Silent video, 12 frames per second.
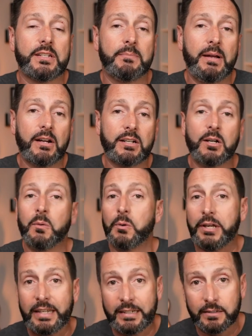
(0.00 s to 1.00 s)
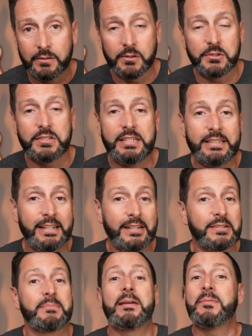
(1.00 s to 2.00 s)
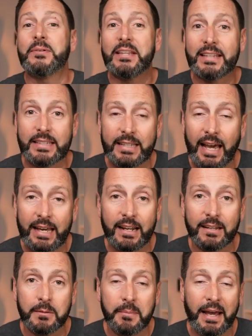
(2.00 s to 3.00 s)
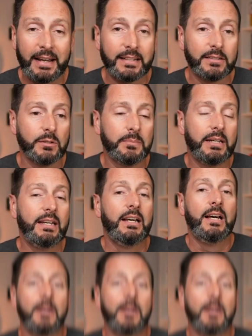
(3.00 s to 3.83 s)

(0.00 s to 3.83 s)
in America. We'll get into those details. Maybe we let the cat out of the bag a little bit,